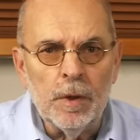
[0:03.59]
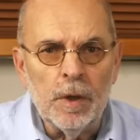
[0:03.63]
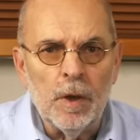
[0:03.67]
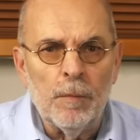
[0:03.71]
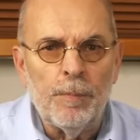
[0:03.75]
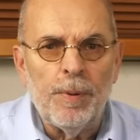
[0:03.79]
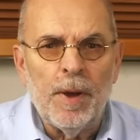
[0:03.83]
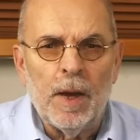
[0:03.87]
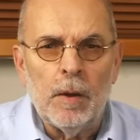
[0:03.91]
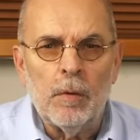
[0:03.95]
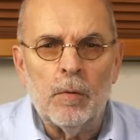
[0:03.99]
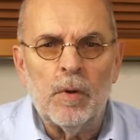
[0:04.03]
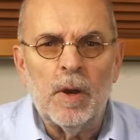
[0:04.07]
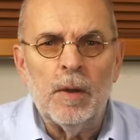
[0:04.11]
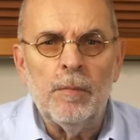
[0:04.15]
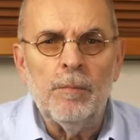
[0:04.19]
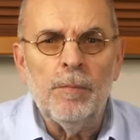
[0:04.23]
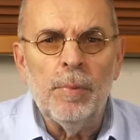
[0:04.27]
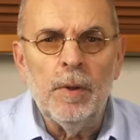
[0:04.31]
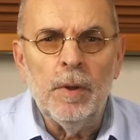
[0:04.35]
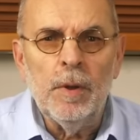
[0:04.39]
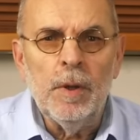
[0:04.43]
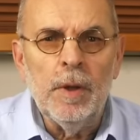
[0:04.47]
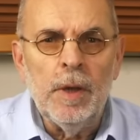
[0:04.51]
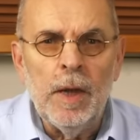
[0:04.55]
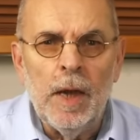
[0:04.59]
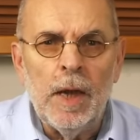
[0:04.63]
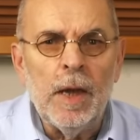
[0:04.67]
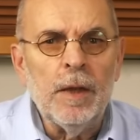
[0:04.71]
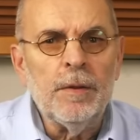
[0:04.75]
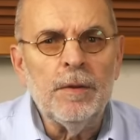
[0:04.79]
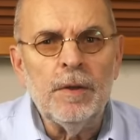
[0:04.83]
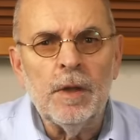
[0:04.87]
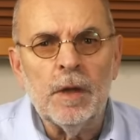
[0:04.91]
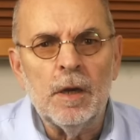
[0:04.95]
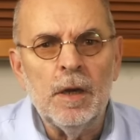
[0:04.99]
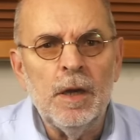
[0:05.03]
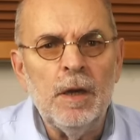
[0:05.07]
a power amp
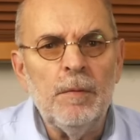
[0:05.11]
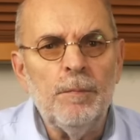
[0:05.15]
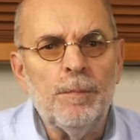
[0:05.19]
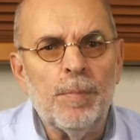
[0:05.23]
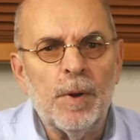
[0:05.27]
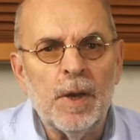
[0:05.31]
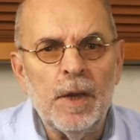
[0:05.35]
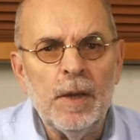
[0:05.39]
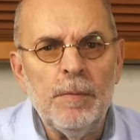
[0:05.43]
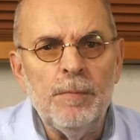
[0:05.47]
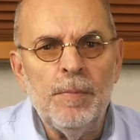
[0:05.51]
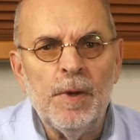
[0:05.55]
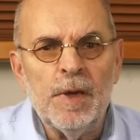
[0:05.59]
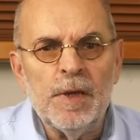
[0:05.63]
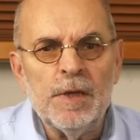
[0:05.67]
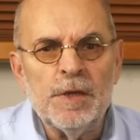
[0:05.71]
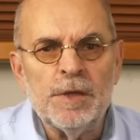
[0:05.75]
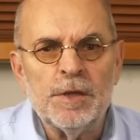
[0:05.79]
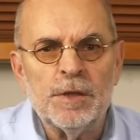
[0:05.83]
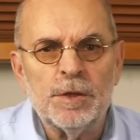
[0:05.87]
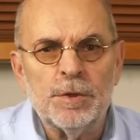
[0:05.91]
and the Linkplay based